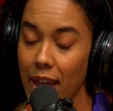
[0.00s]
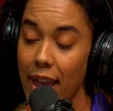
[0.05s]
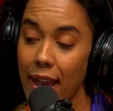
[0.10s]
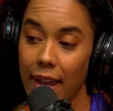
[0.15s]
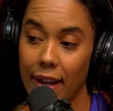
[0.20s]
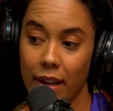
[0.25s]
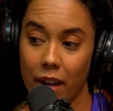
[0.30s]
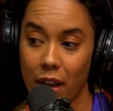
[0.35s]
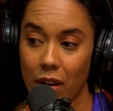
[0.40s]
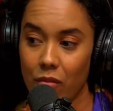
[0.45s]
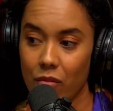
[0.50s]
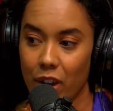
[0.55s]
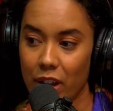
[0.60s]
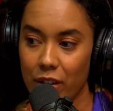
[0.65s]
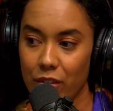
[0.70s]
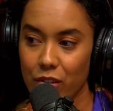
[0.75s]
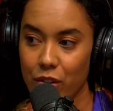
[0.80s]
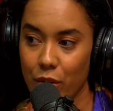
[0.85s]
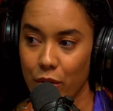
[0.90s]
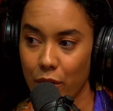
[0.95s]
and I got
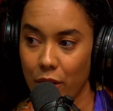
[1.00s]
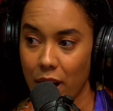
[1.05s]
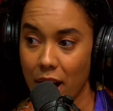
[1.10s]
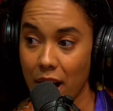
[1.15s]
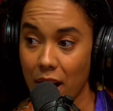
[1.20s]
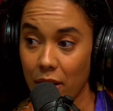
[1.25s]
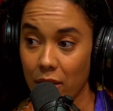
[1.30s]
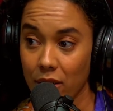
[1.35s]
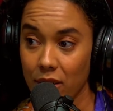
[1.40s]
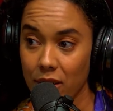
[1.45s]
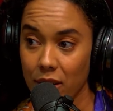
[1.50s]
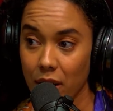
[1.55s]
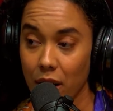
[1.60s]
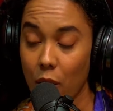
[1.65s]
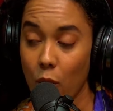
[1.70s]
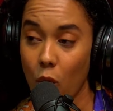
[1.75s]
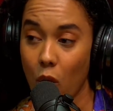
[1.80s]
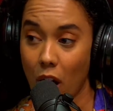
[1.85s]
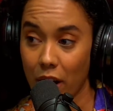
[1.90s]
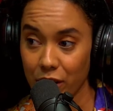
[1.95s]
invited to go to her house. I
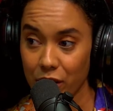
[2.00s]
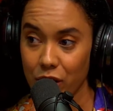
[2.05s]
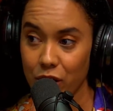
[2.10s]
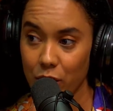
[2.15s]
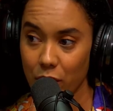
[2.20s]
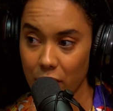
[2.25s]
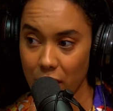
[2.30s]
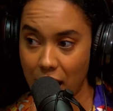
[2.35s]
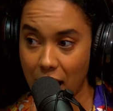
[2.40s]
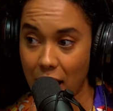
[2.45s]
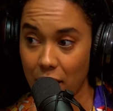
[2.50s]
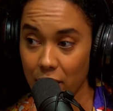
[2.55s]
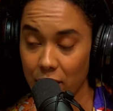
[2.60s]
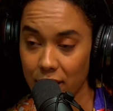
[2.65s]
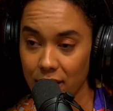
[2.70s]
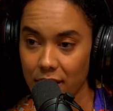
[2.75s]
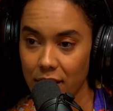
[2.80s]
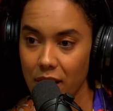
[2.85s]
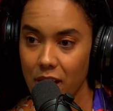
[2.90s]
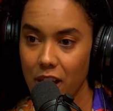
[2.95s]
walked to her
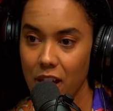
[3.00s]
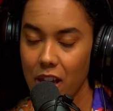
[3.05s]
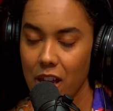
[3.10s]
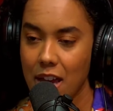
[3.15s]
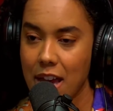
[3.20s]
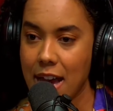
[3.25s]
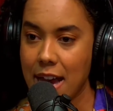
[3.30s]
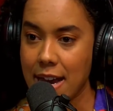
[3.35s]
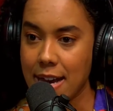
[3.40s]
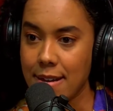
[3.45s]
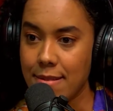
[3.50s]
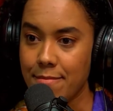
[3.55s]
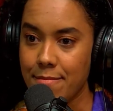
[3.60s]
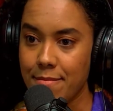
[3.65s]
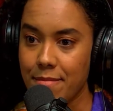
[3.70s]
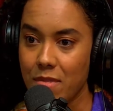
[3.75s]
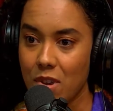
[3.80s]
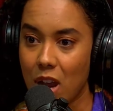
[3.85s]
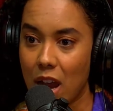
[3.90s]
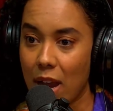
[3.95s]
house.
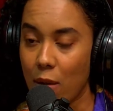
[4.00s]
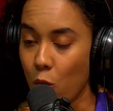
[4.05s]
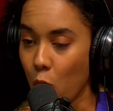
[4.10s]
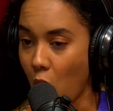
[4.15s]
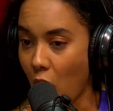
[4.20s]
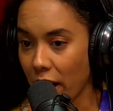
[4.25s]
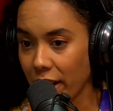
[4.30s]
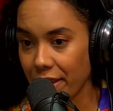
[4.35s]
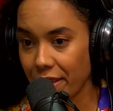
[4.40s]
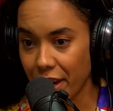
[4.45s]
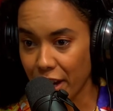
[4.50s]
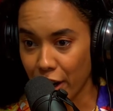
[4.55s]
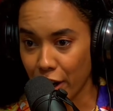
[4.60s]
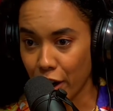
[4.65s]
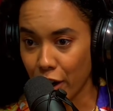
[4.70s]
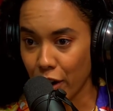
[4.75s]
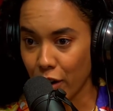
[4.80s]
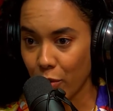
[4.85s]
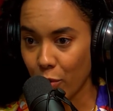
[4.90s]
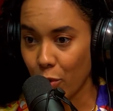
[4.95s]
I walk
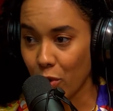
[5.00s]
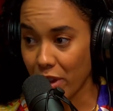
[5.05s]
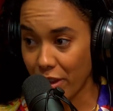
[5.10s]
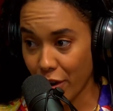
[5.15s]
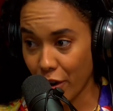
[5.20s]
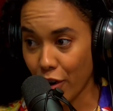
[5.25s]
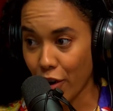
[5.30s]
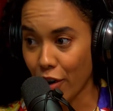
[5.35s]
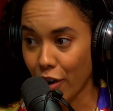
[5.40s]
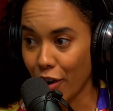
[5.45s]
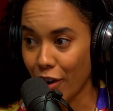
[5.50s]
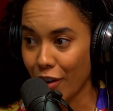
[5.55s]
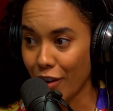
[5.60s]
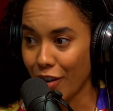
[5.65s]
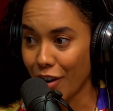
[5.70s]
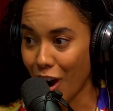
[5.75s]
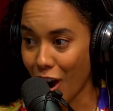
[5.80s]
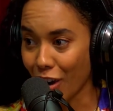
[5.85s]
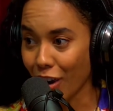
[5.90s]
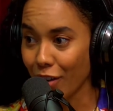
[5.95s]
there with her,
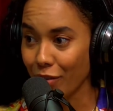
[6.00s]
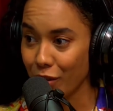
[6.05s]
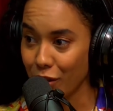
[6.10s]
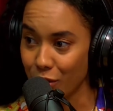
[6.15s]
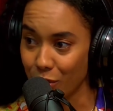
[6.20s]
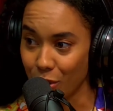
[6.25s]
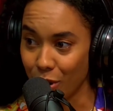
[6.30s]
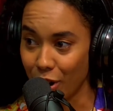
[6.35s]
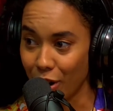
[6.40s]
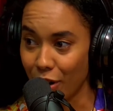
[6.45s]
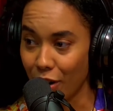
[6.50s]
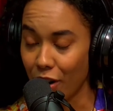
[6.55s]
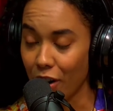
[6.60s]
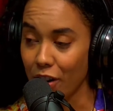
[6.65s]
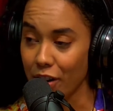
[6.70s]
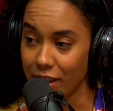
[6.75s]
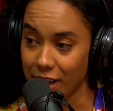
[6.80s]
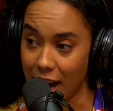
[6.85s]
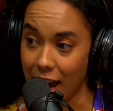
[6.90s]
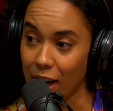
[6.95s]
knock on the door.
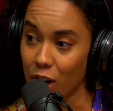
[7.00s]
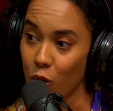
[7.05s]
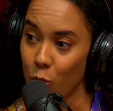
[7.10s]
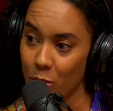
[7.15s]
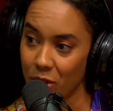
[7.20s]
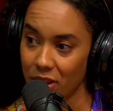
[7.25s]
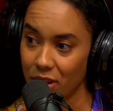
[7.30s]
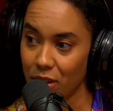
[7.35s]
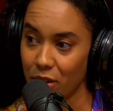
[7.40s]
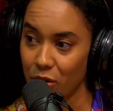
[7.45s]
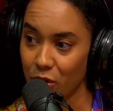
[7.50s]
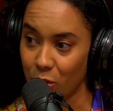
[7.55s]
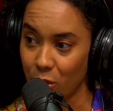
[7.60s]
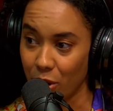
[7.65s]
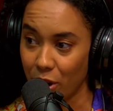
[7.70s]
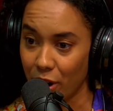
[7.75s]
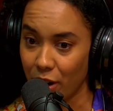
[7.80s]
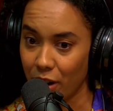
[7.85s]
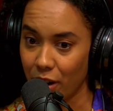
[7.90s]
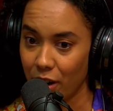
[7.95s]
Her dad opens the
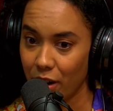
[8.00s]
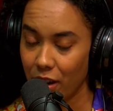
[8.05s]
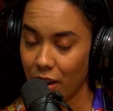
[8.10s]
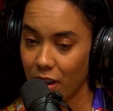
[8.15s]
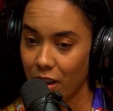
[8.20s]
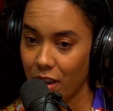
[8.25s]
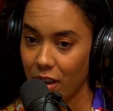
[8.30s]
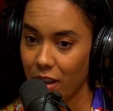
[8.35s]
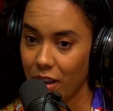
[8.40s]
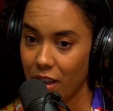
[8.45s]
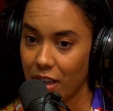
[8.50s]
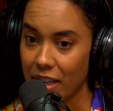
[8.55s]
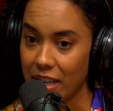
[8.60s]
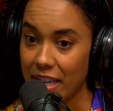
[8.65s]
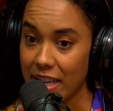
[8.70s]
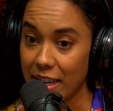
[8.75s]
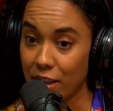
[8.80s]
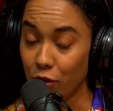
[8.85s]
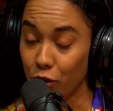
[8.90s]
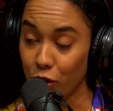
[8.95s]
door.
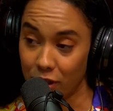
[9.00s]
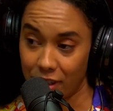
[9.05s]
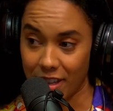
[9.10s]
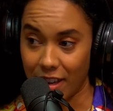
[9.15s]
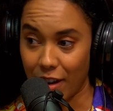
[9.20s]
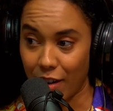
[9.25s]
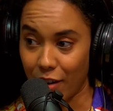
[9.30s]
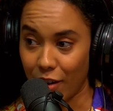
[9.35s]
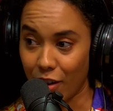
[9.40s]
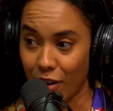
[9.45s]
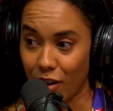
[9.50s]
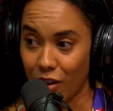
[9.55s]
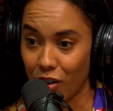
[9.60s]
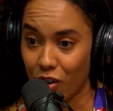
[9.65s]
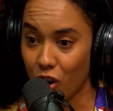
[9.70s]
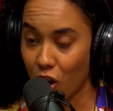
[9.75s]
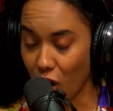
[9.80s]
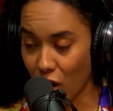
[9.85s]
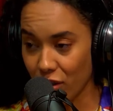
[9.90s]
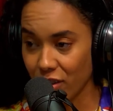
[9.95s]
He looks at her,
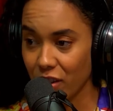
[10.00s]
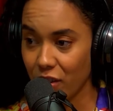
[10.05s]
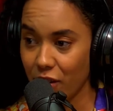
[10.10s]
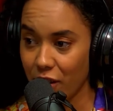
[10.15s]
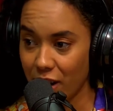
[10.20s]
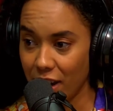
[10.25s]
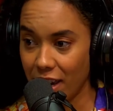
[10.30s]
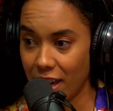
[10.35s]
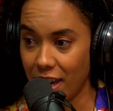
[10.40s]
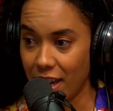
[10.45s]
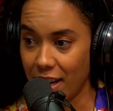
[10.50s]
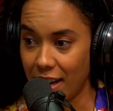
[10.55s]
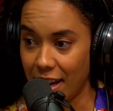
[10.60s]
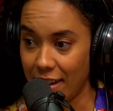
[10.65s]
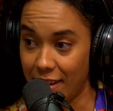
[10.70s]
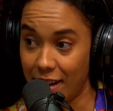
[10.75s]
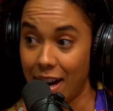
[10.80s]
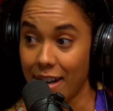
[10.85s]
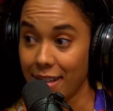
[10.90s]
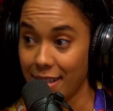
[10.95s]
calls her in, and
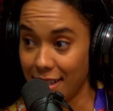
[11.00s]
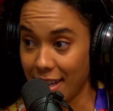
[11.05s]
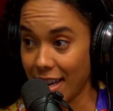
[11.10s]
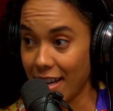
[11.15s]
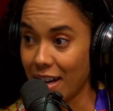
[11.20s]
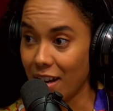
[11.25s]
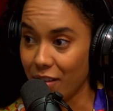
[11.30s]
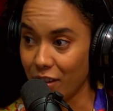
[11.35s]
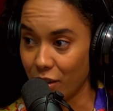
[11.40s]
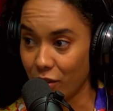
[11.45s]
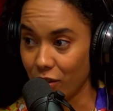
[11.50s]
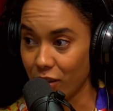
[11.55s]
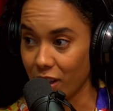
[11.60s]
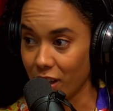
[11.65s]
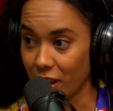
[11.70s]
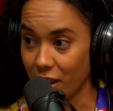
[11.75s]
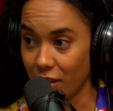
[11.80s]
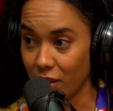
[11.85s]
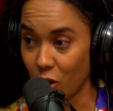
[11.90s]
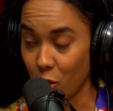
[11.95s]
then I stand out there
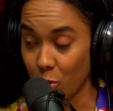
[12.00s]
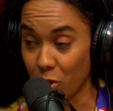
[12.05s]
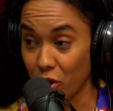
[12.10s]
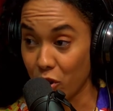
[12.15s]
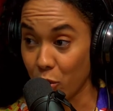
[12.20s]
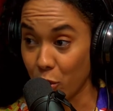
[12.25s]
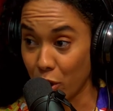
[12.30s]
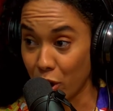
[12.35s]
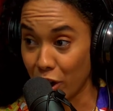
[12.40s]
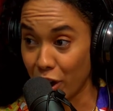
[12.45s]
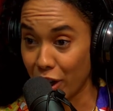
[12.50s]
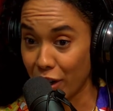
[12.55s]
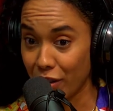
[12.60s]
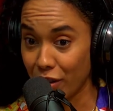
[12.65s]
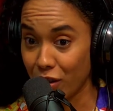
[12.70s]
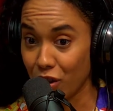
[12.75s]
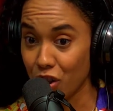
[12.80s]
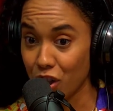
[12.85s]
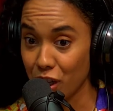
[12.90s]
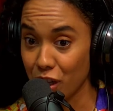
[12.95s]
looking at the open door, and
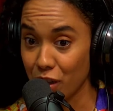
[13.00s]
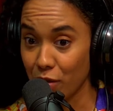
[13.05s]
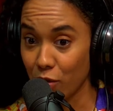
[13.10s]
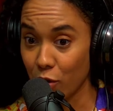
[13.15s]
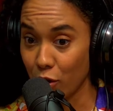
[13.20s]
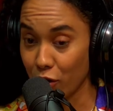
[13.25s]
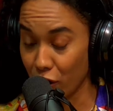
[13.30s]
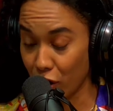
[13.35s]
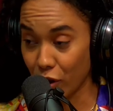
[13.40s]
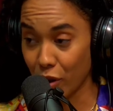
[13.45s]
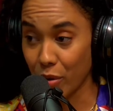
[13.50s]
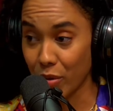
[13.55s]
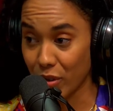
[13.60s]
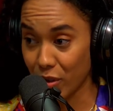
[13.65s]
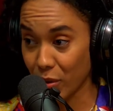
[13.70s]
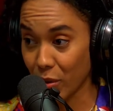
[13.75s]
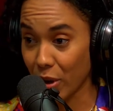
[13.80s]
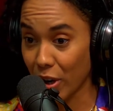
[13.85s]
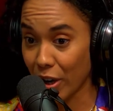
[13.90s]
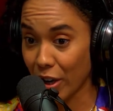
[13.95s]
then the closed
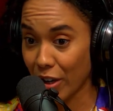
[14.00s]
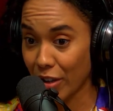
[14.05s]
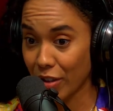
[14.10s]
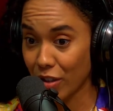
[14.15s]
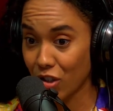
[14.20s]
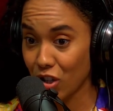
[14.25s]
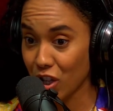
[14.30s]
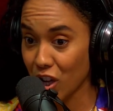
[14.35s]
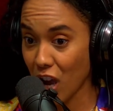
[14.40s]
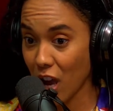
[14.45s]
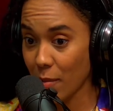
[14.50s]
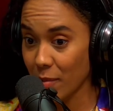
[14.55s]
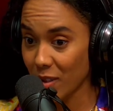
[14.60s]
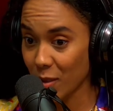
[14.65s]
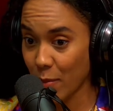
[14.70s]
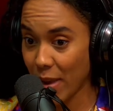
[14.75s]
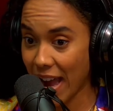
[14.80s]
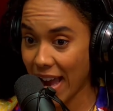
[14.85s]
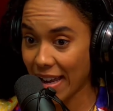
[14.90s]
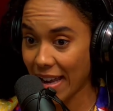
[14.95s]
door. And then she comes
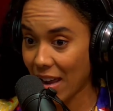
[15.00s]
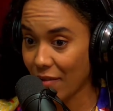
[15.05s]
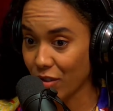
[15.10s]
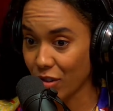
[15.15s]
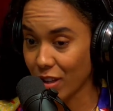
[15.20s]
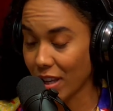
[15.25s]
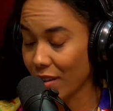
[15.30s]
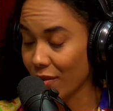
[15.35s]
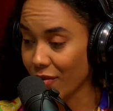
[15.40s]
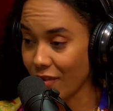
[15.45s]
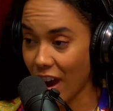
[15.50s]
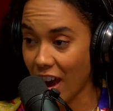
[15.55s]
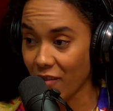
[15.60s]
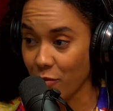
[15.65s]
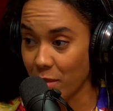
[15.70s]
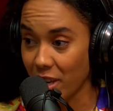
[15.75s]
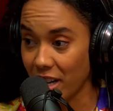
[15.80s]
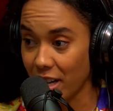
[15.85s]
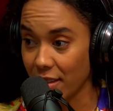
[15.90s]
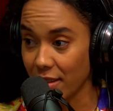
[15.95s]
back after like 5
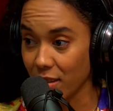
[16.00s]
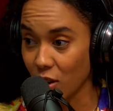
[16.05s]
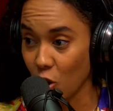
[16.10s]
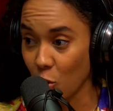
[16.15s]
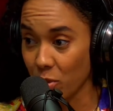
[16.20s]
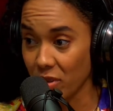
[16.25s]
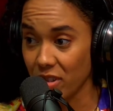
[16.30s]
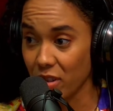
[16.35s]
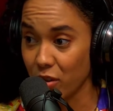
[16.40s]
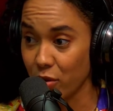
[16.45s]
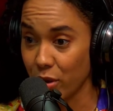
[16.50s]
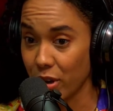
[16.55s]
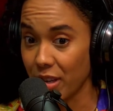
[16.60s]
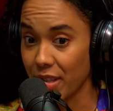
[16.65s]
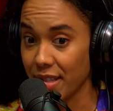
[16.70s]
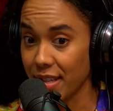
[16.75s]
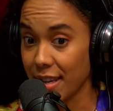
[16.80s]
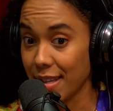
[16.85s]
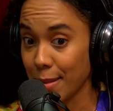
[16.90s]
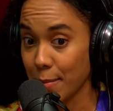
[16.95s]
minutes, opens the door and
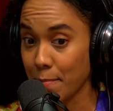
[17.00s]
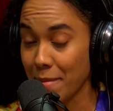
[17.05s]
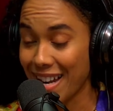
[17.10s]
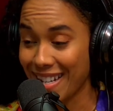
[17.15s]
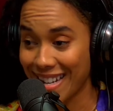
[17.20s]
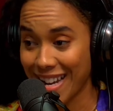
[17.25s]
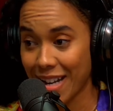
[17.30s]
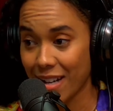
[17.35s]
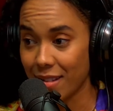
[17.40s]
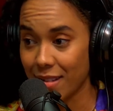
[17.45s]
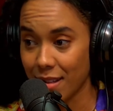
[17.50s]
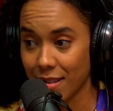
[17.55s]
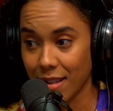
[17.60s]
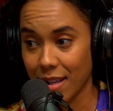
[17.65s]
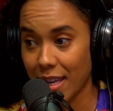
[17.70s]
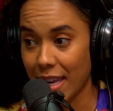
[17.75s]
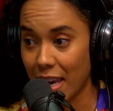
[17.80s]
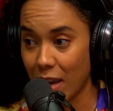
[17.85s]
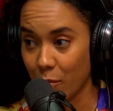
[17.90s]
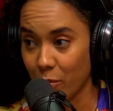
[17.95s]
says, "My daddy says I
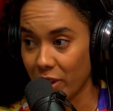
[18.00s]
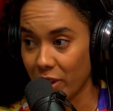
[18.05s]
can't